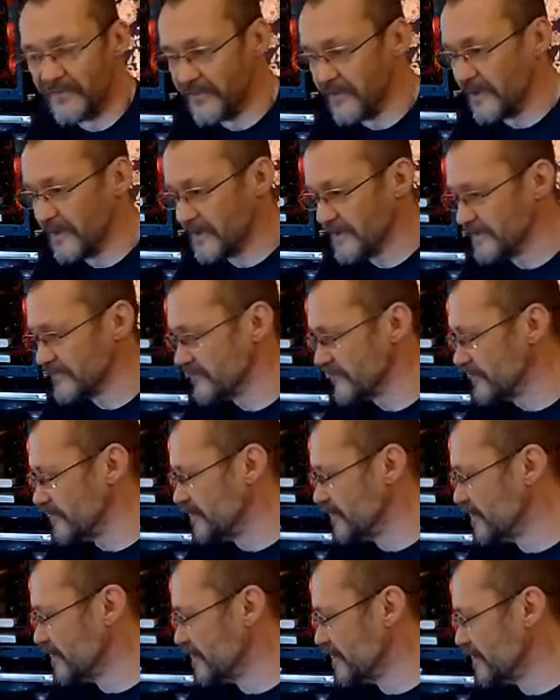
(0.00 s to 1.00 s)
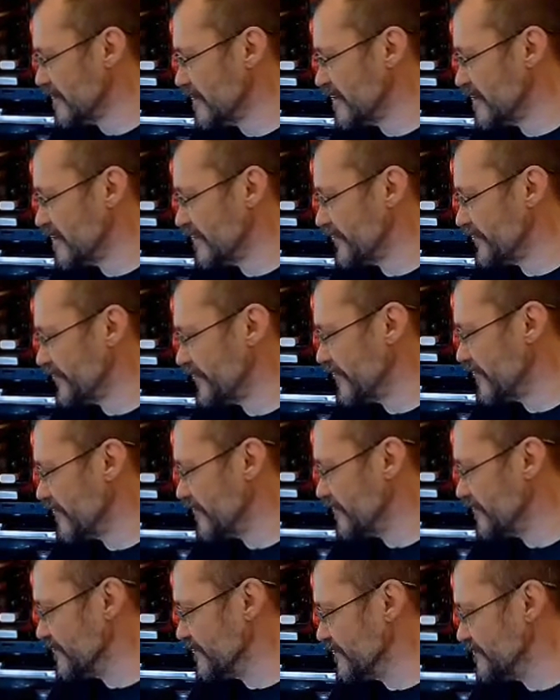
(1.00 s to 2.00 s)
things.
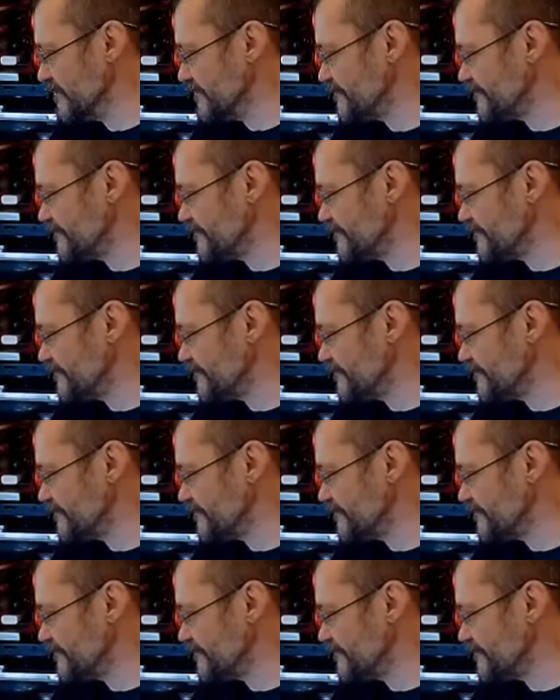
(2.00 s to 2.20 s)
So,